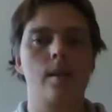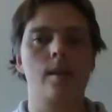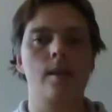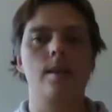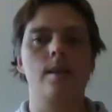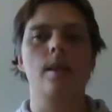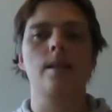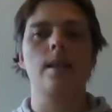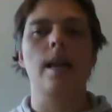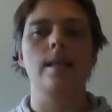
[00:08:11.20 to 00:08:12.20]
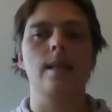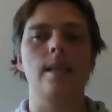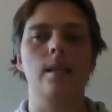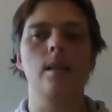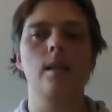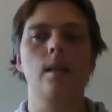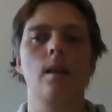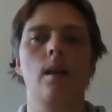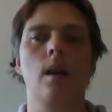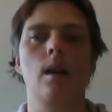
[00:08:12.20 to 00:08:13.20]
is an assassin,
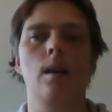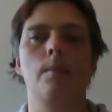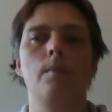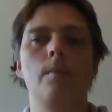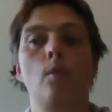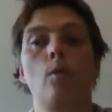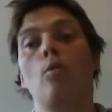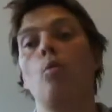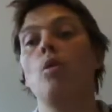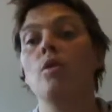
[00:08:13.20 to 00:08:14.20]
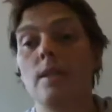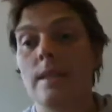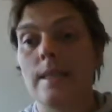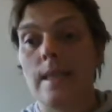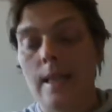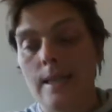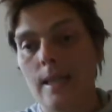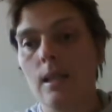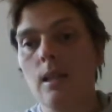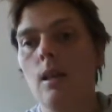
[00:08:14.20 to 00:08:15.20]
or was an
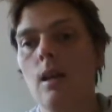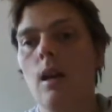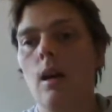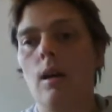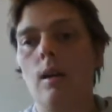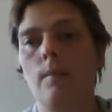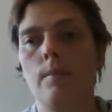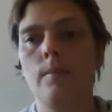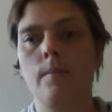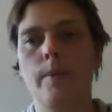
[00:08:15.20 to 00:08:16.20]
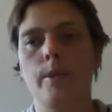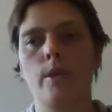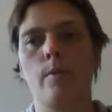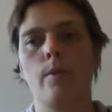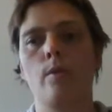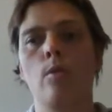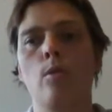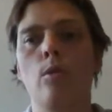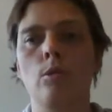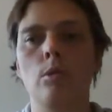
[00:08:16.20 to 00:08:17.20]
assassin, but she was
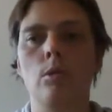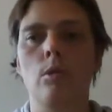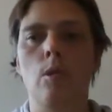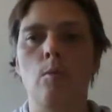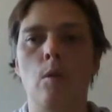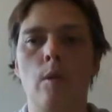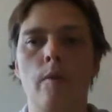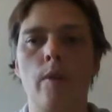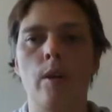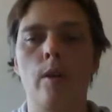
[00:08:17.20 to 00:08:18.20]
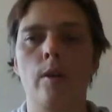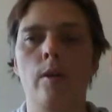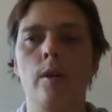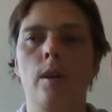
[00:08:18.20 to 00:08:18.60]
caught on one of her